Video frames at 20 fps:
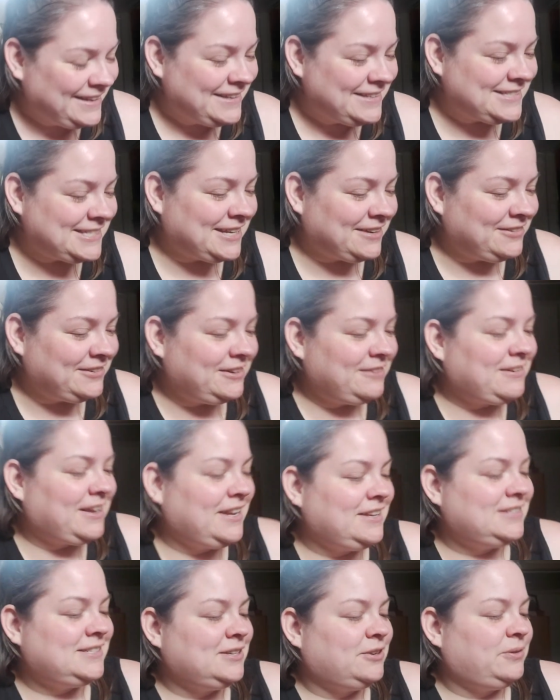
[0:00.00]
So,
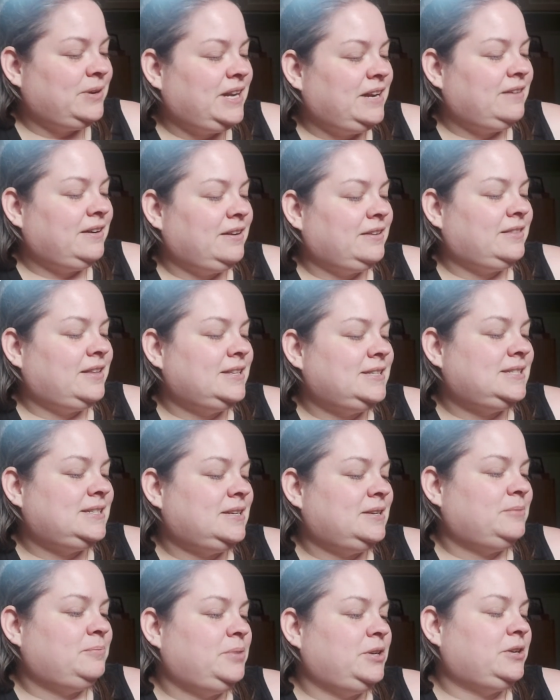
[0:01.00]
okay, so Eric, let's
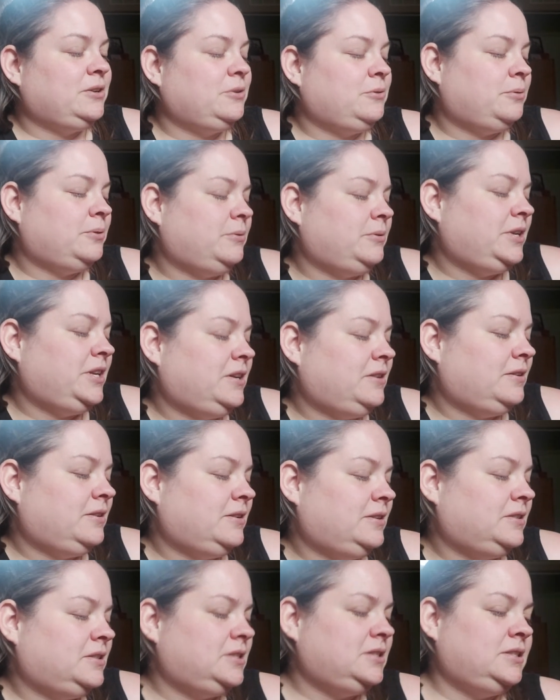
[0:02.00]
um, pick a quote here
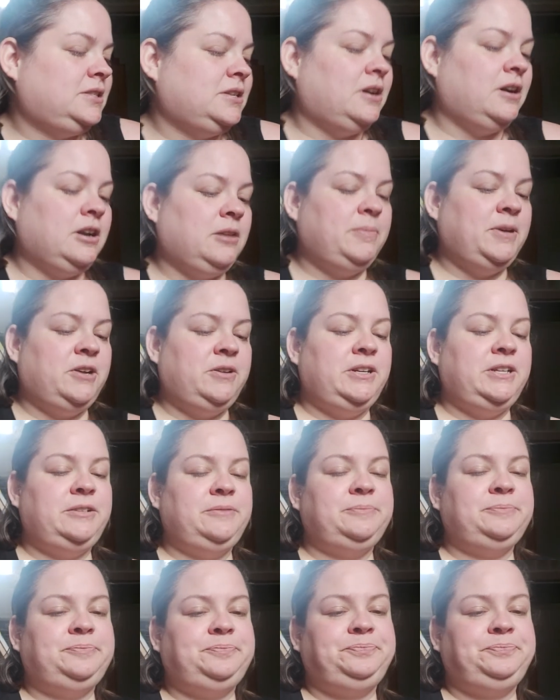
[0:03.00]
and talk about it.